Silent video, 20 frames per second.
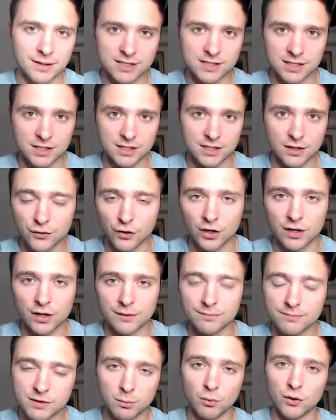because if you're
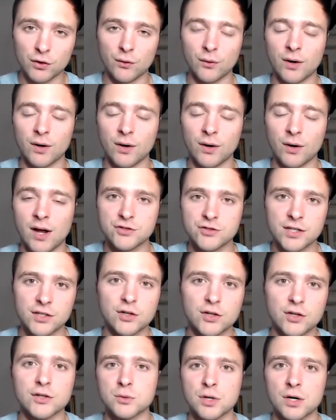going to deploy your own
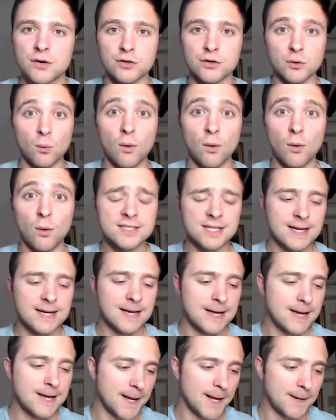contract, you can do whatever you want.
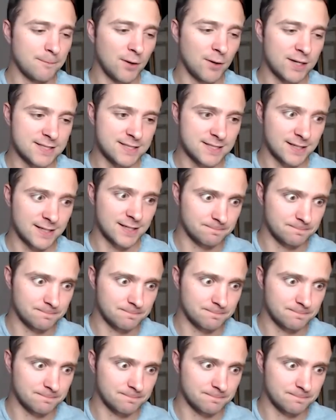But